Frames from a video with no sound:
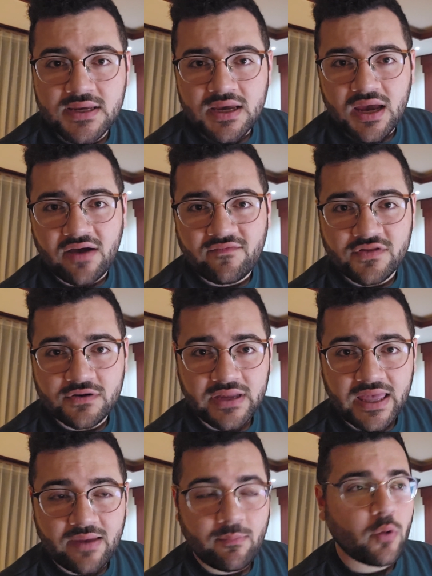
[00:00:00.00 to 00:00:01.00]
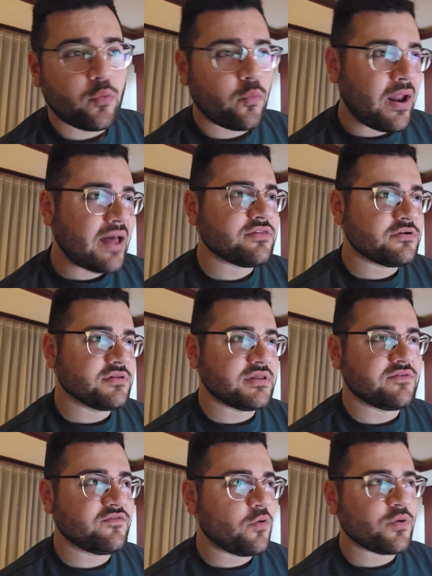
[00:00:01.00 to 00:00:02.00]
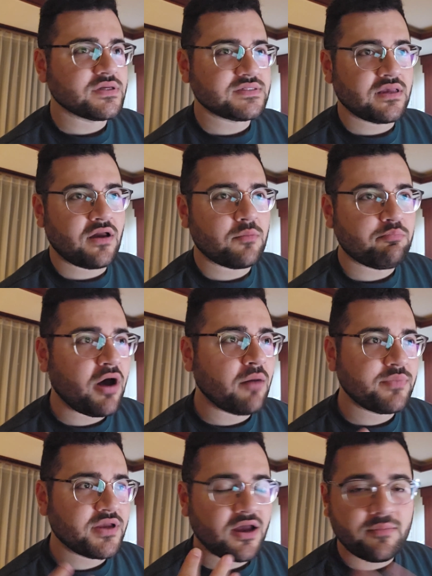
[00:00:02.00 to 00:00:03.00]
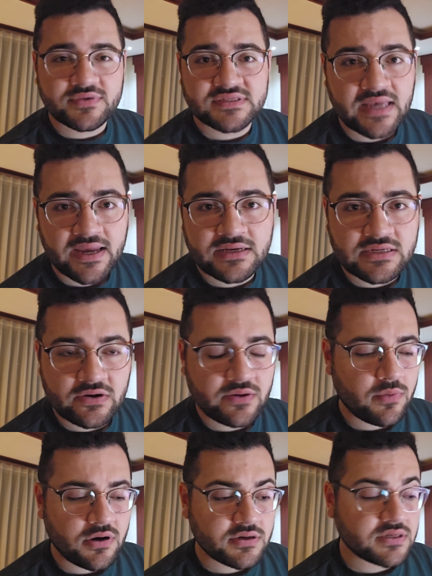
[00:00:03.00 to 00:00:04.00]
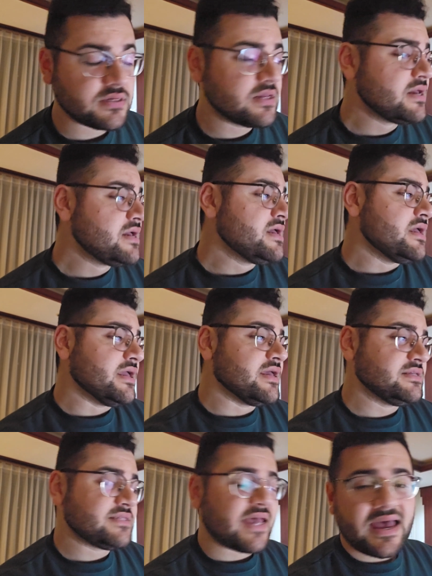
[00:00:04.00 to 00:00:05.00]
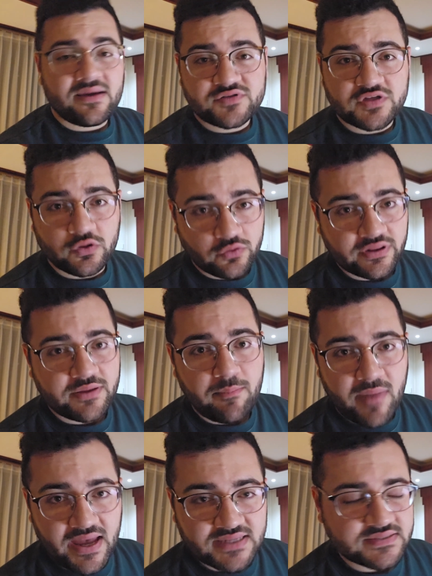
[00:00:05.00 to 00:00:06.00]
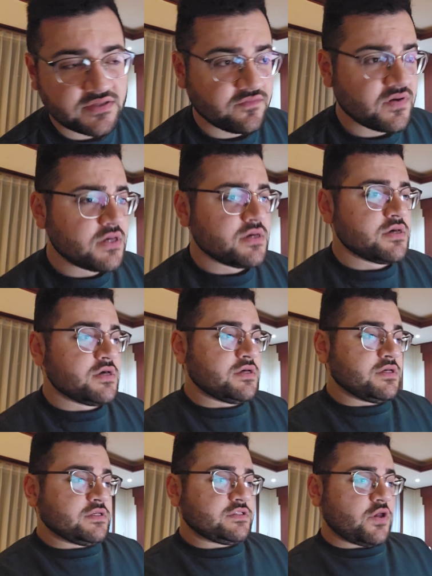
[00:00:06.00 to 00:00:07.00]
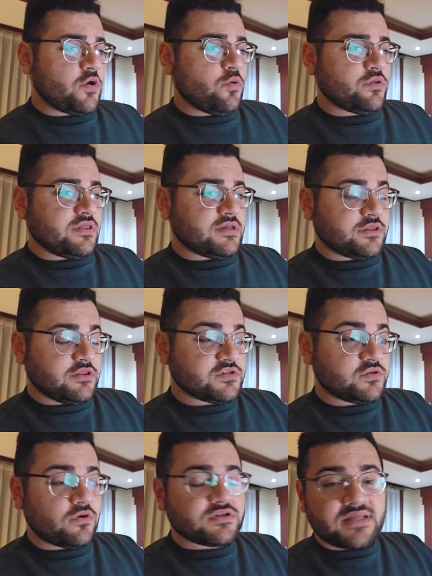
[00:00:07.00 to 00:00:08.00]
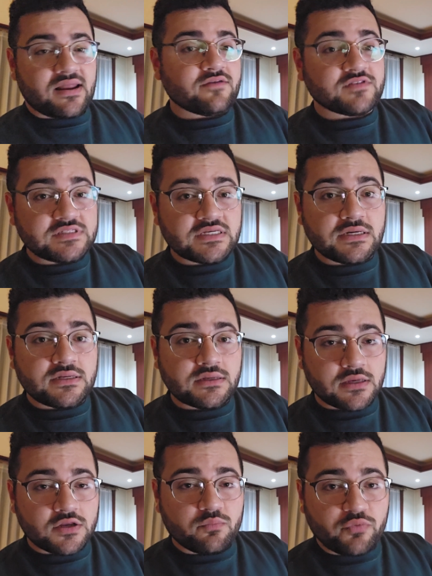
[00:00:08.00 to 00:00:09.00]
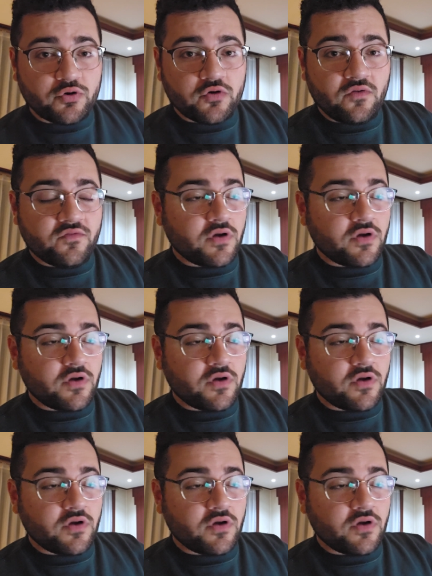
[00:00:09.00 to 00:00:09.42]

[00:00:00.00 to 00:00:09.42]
of their game rather than focusing on pumping up a secondary market is absolutely massive. So the stores that I've seen get approved